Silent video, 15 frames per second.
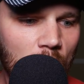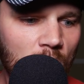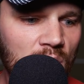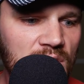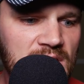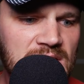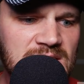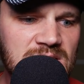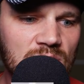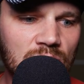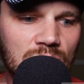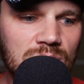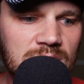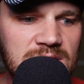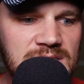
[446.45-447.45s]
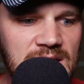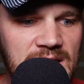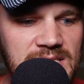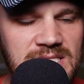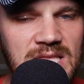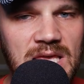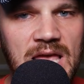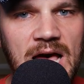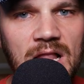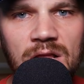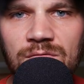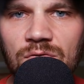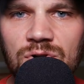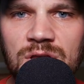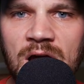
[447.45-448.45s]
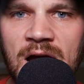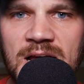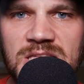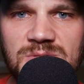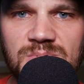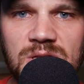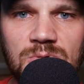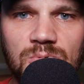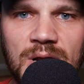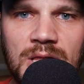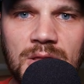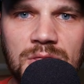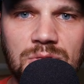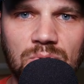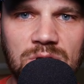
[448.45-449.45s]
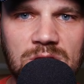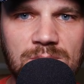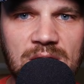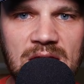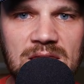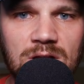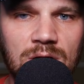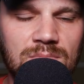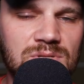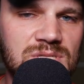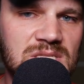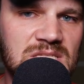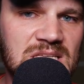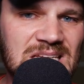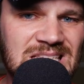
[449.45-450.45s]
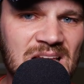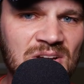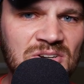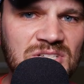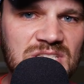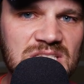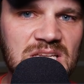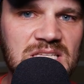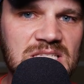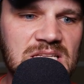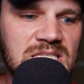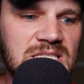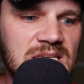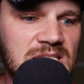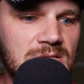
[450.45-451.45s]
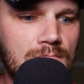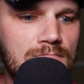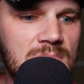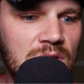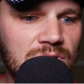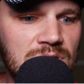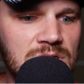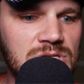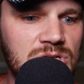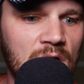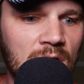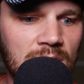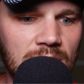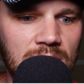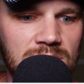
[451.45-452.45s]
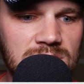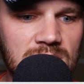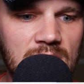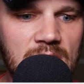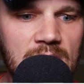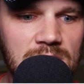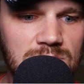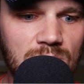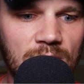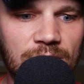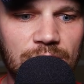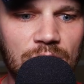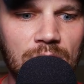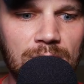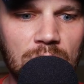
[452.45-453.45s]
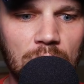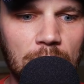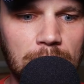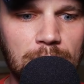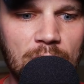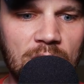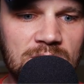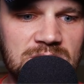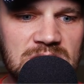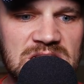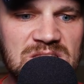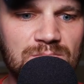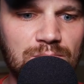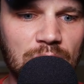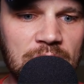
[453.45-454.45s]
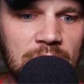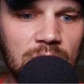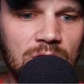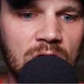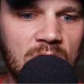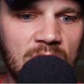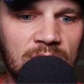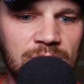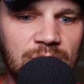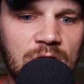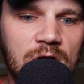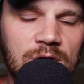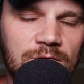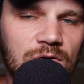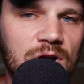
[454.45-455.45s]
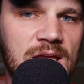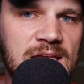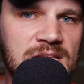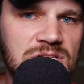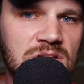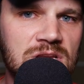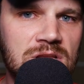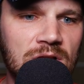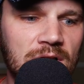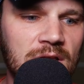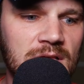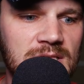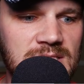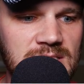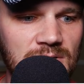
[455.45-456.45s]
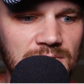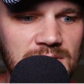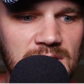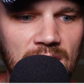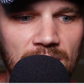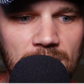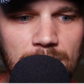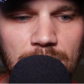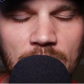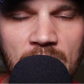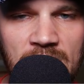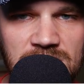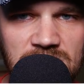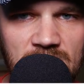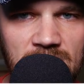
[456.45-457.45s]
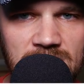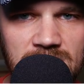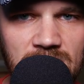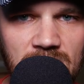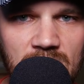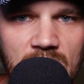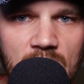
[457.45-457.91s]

Well, in its early days, the California High-Speed Rail Authority paid almost six hundred sixty-six million dollars to a firm called Parsons Brinckerhoff for engineering consulting on the project.